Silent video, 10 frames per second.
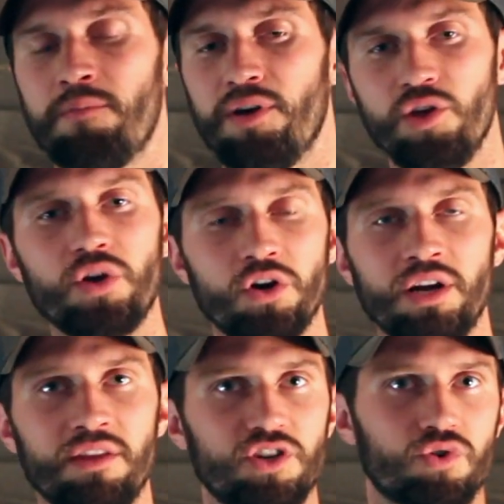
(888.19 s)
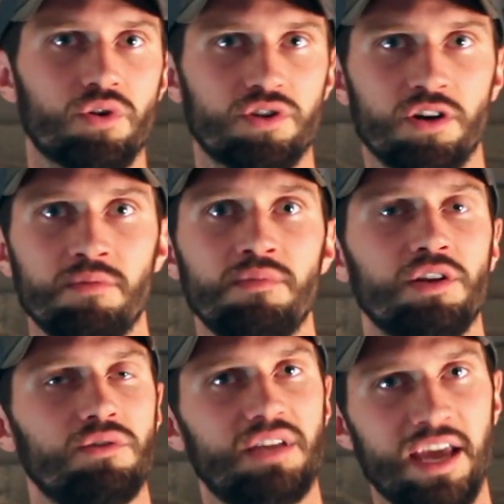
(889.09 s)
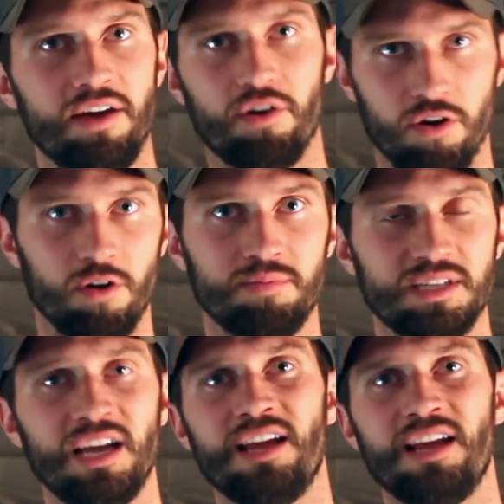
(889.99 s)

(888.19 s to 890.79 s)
but you could on the short term, you know, take herbs